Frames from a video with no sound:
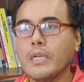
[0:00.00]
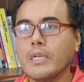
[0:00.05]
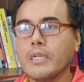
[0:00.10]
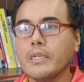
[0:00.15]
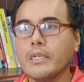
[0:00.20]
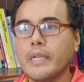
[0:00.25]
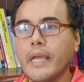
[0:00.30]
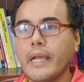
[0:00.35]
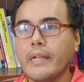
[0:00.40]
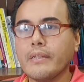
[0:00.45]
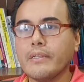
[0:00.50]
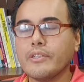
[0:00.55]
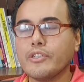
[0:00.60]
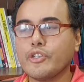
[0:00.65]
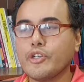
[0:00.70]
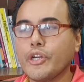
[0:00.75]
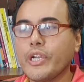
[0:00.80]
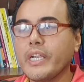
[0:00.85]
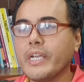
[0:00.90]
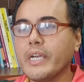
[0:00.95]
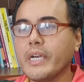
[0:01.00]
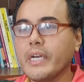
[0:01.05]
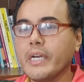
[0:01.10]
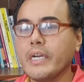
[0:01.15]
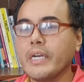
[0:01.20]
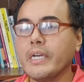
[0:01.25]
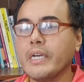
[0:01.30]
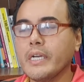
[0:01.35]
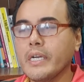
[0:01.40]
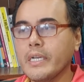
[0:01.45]
that
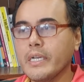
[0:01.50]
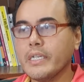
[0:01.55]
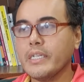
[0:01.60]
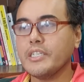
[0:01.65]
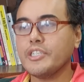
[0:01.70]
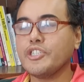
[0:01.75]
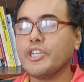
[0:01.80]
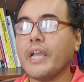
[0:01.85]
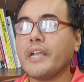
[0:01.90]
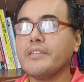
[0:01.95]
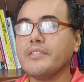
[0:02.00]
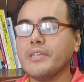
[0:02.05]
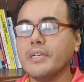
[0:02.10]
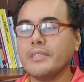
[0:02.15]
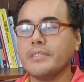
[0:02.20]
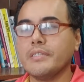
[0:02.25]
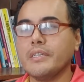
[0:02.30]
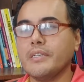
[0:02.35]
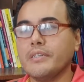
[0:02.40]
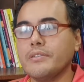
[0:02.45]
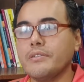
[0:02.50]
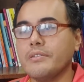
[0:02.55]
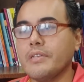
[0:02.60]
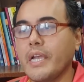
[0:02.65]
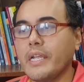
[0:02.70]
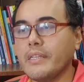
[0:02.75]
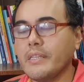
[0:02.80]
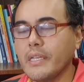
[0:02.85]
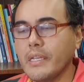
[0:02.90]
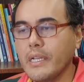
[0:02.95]
trigger changes in the
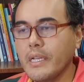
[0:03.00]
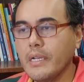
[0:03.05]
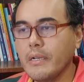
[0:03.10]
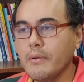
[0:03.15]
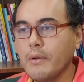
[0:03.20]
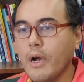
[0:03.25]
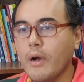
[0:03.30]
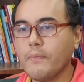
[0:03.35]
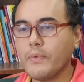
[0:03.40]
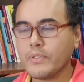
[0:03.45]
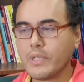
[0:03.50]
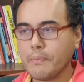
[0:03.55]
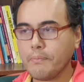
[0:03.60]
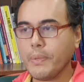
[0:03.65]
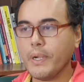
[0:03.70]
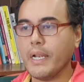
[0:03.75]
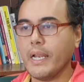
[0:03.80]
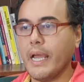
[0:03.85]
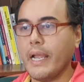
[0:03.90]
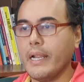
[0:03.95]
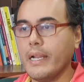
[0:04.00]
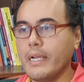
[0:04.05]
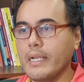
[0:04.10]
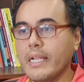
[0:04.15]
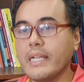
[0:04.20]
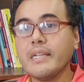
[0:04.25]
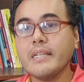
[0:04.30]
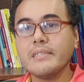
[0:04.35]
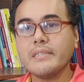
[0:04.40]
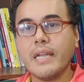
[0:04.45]
society. For example, like
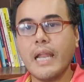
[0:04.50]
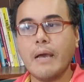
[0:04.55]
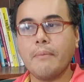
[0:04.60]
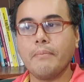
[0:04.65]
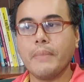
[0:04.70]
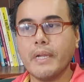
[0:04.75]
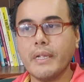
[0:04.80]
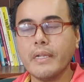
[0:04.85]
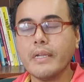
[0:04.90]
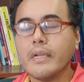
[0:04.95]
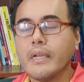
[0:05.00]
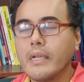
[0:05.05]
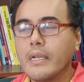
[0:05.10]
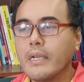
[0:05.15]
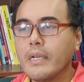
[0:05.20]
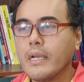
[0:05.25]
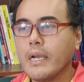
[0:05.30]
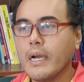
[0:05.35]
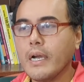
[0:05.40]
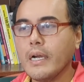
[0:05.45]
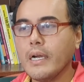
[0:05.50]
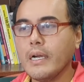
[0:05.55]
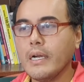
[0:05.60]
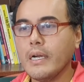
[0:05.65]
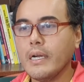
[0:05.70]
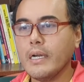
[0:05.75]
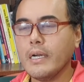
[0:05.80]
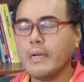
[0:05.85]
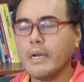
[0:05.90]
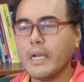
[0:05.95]
in Islam,
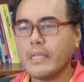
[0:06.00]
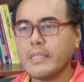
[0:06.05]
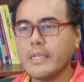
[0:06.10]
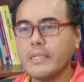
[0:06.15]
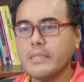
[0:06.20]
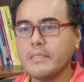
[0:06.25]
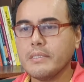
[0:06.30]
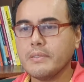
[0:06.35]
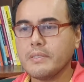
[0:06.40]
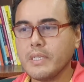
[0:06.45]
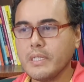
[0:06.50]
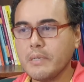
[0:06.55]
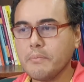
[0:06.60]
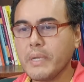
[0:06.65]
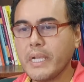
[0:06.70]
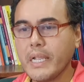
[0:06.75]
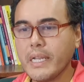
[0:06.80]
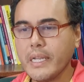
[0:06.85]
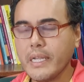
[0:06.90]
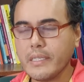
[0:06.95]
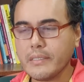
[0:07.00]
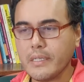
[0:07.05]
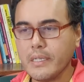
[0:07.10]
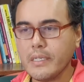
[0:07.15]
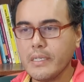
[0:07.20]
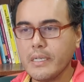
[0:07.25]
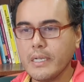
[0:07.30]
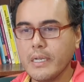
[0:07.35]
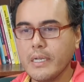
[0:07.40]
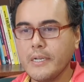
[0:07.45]
I think since the beginnings,
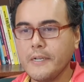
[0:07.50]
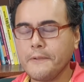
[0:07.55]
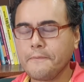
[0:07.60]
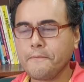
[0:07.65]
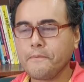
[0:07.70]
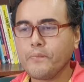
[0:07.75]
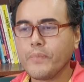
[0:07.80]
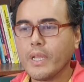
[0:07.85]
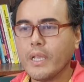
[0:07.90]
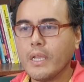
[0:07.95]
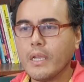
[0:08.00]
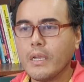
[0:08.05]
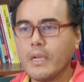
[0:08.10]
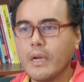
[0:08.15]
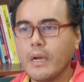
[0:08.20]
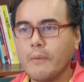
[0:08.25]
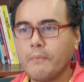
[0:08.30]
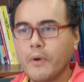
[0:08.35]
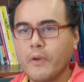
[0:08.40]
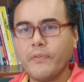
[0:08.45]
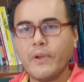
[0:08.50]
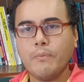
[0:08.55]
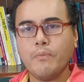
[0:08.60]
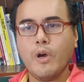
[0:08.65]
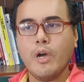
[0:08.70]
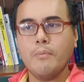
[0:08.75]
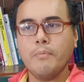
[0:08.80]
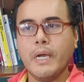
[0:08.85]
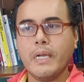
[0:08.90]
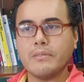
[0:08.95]
Prophet
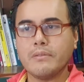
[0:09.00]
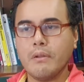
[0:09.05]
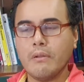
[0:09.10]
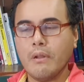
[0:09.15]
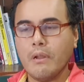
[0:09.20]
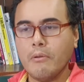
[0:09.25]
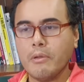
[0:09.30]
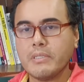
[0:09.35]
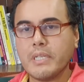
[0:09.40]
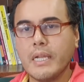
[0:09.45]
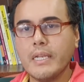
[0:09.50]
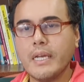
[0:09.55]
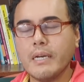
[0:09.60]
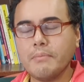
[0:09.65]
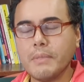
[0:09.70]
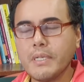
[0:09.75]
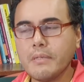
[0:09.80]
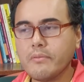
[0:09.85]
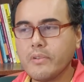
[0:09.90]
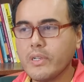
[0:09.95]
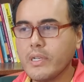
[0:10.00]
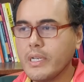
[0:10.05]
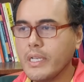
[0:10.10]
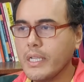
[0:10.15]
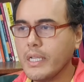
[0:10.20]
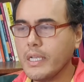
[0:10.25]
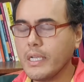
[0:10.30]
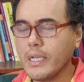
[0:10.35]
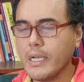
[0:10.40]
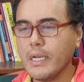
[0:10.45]
Muhammad SAW
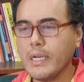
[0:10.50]
really